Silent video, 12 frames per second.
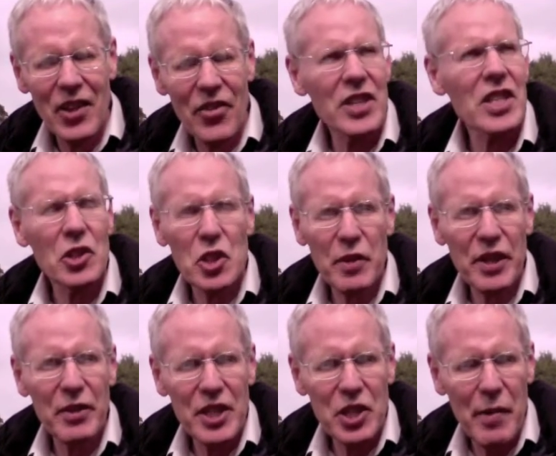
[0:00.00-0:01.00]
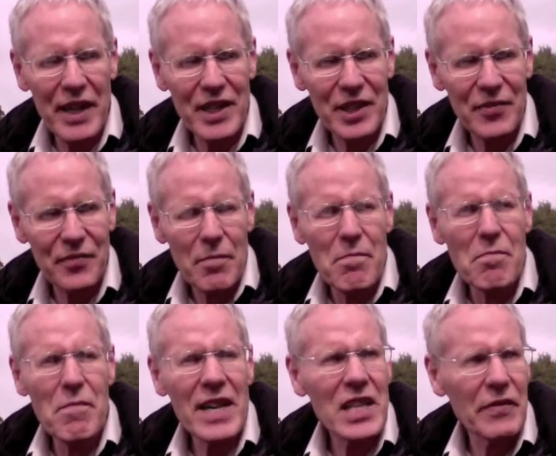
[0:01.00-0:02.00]
The results were quite dramatic.
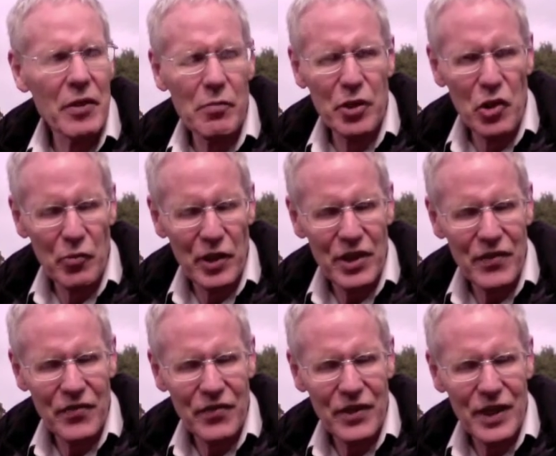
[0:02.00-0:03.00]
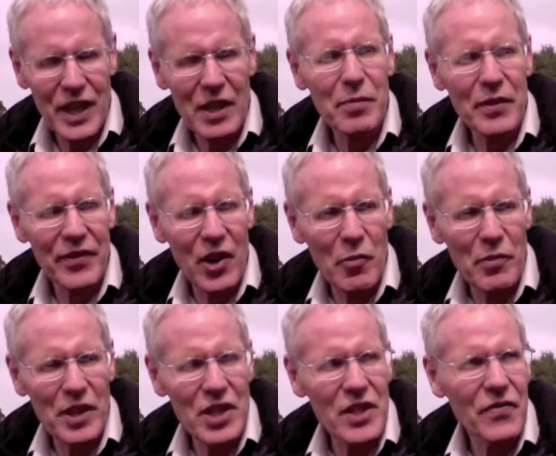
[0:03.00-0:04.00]
Massive improvement in
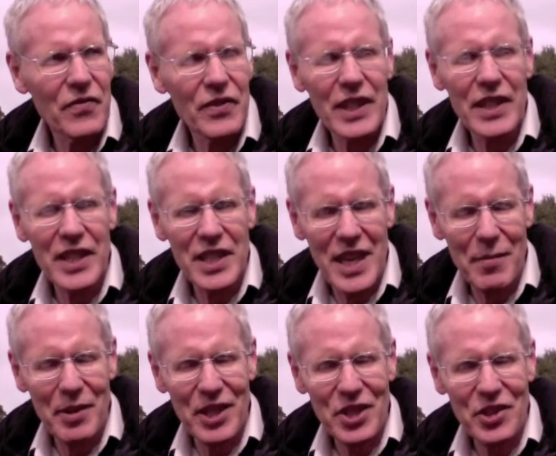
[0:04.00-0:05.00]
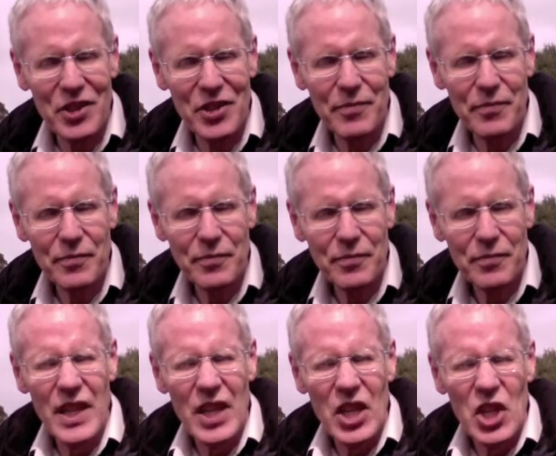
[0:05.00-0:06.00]
performance in the examinations.
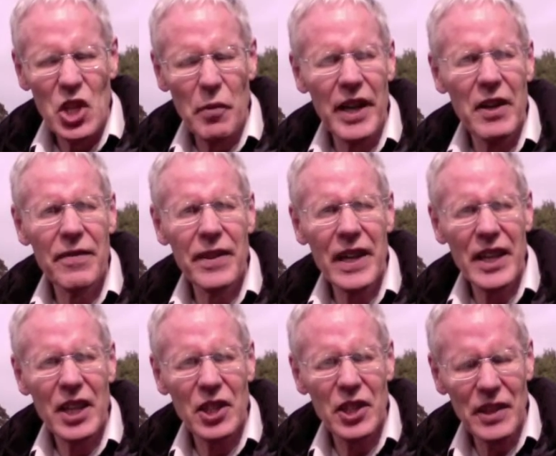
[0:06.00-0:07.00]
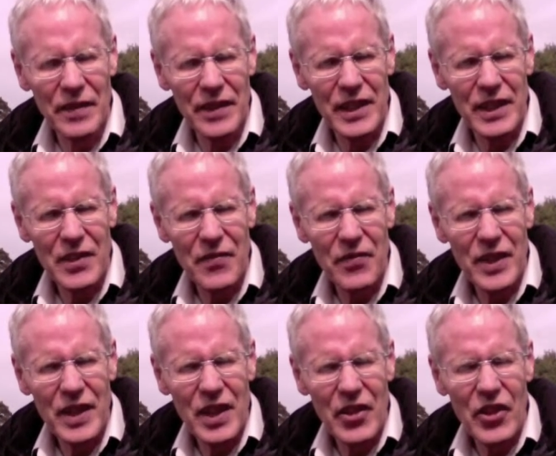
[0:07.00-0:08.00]
So we're now fairly confident
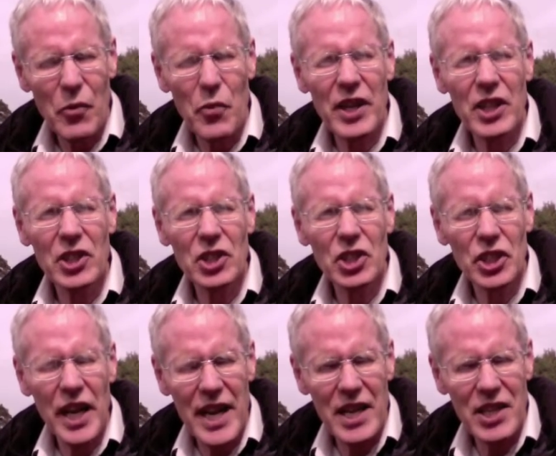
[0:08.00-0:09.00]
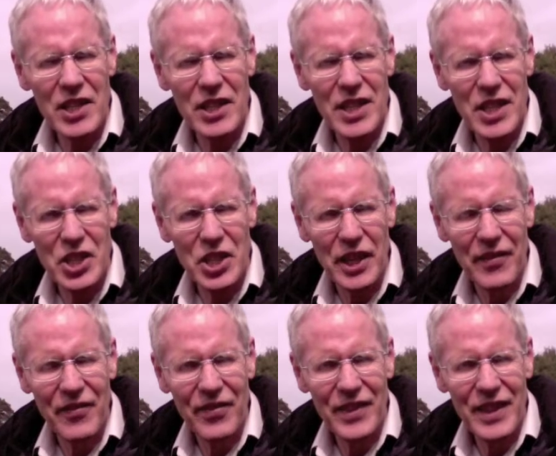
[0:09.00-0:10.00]
that we can change the teaching
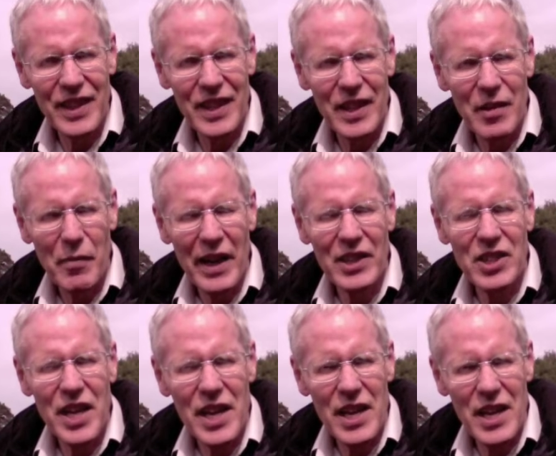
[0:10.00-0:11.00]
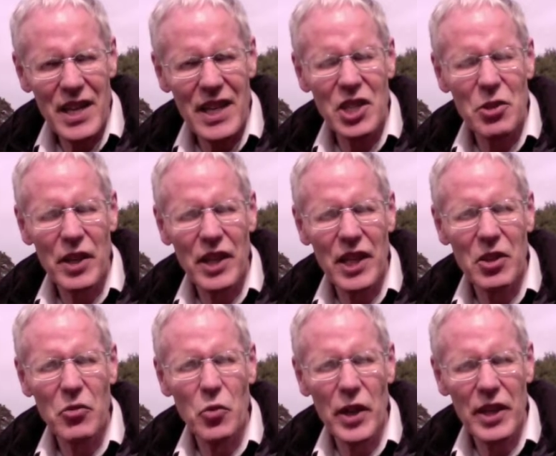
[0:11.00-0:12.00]
by taking into
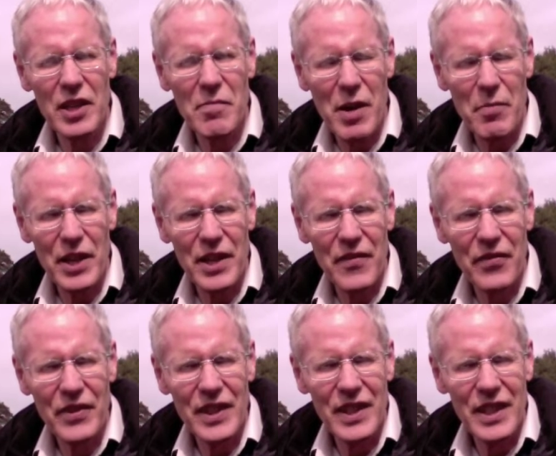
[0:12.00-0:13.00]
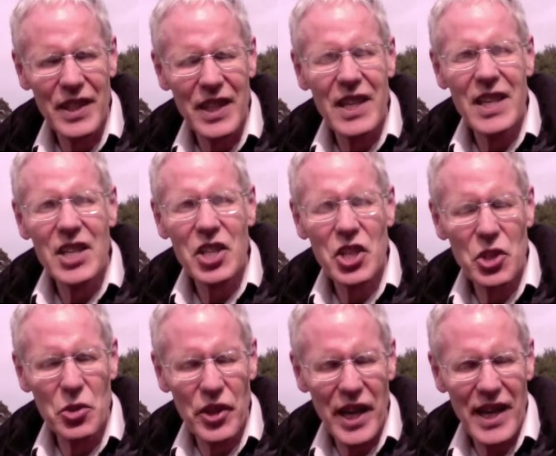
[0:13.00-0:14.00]
account working memory
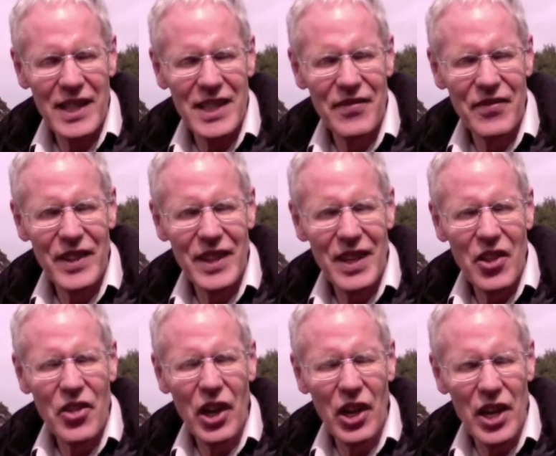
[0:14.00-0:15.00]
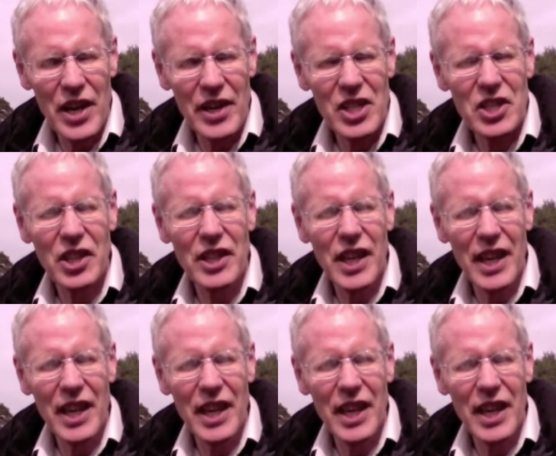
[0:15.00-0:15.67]
so that the learners can